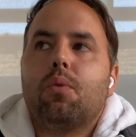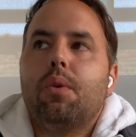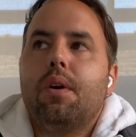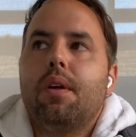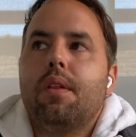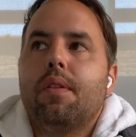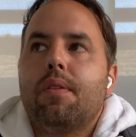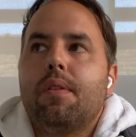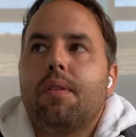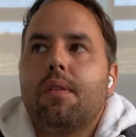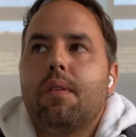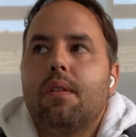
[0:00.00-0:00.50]

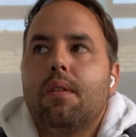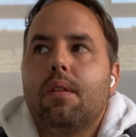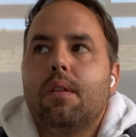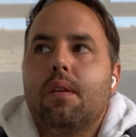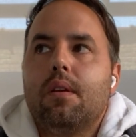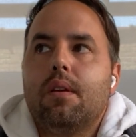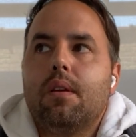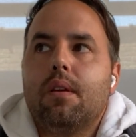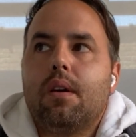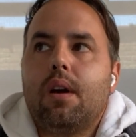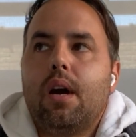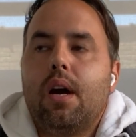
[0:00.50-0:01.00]
with
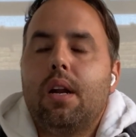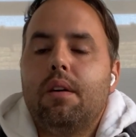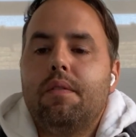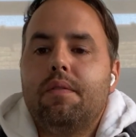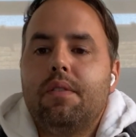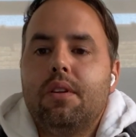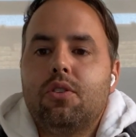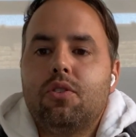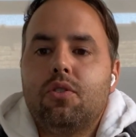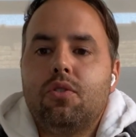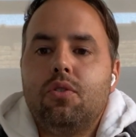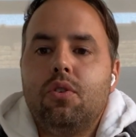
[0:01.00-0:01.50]
kind of
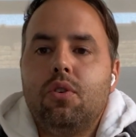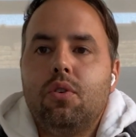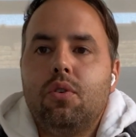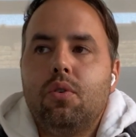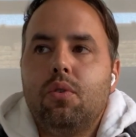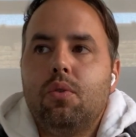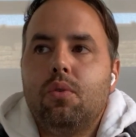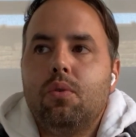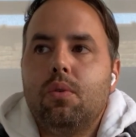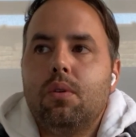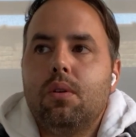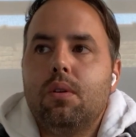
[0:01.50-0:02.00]
this
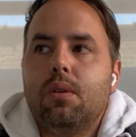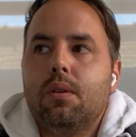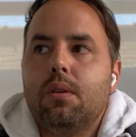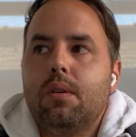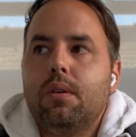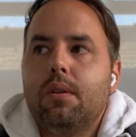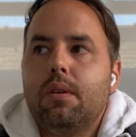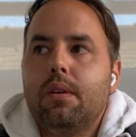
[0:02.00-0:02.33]
new